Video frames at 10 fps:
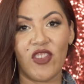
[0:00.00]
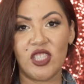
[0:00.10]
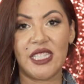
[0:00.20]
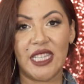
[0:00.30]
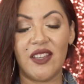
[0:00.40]

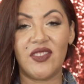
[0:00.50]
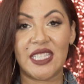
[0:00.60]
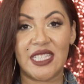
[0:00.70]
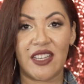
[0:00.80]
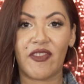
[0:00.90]
feels loved
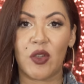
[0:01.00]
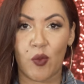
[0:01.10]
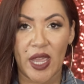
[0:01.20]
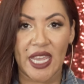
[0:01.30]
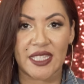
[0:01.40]
in different
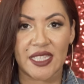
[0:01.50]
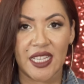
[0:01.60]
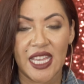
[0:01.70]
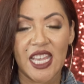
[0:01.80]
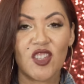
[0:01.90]
ways.
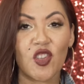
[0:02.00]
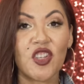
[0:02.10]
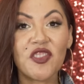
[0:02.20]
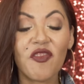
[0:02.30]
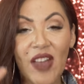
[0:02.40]
So
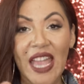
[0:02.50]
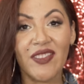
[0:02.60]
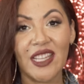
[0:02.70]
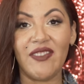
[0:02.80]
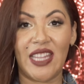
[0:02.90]
there's five
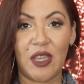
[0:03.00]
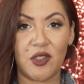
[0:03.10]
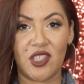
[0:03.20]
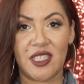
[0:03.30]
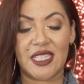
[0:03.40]
love
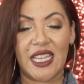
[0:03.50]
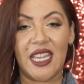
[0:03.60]
languages.